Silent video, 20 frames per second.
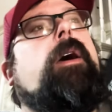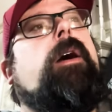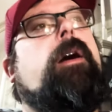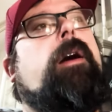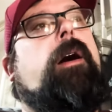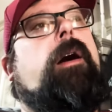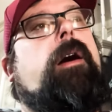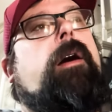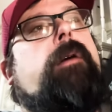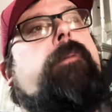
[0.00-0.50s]

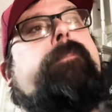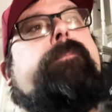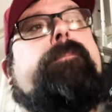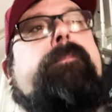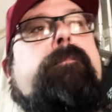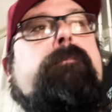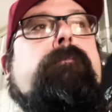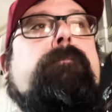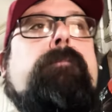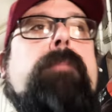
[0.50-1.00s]
Uh,
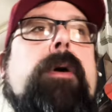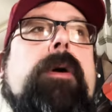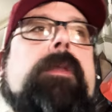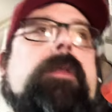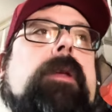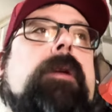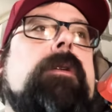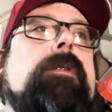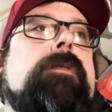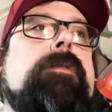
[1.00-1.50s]
but
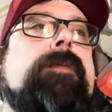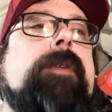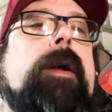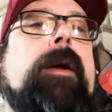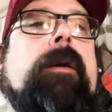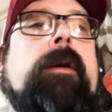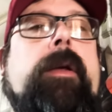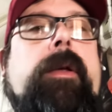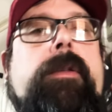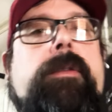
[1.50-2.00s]
there's
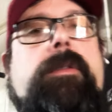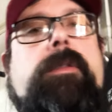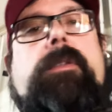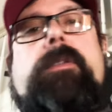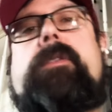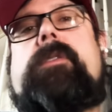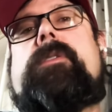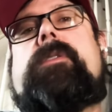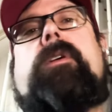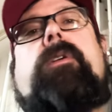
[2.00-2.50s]

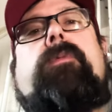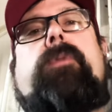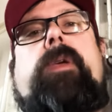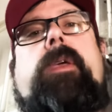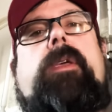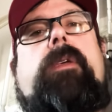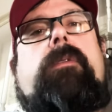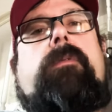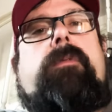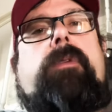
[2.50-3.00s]
variances, so
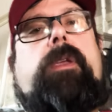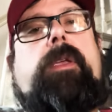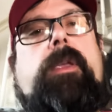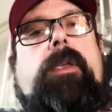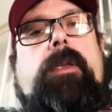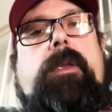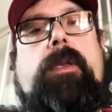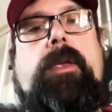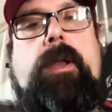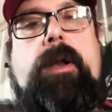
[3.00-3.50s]
we
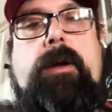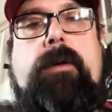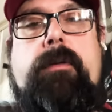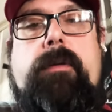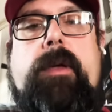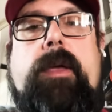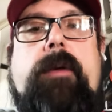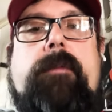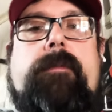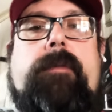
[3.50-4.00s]

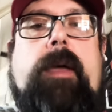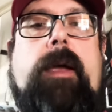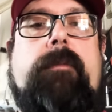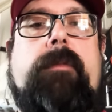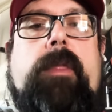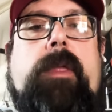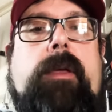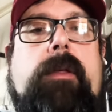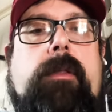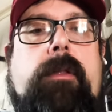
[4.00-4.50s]
give
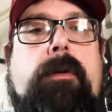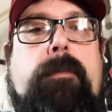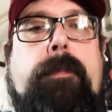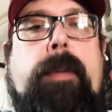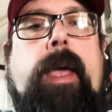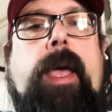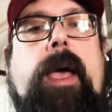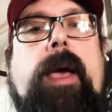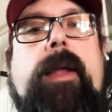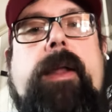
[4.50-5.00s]
everything a little
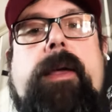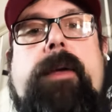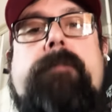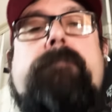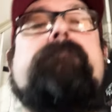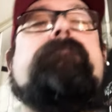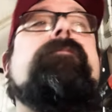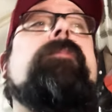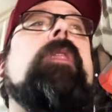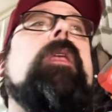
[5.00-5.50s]
padding,
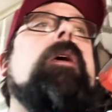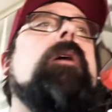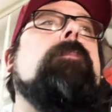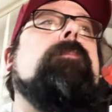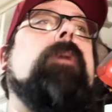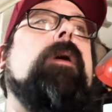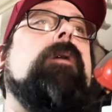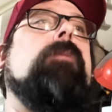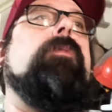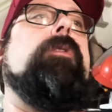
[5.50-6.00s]

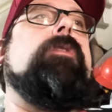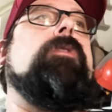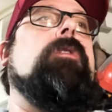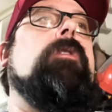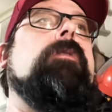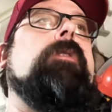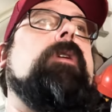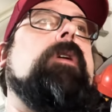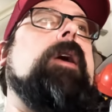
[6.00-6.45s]
but we turn the